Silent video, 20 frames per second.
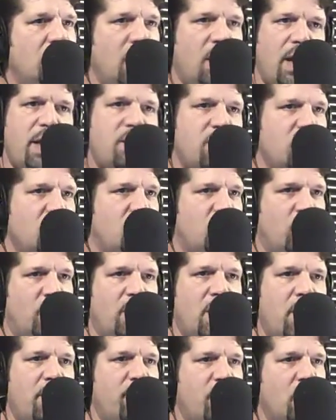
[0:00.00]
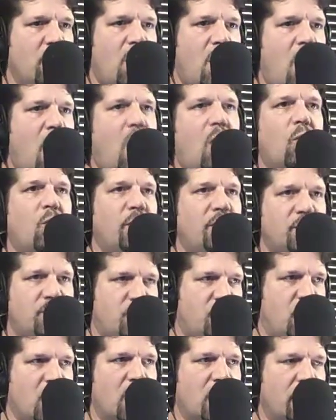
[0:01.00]
The Lakers were never always
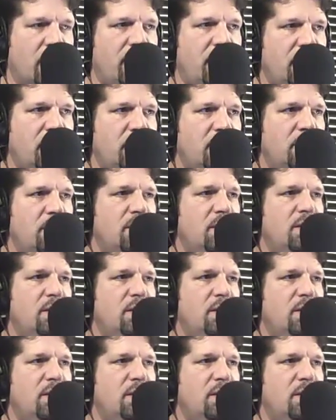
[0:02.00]
good.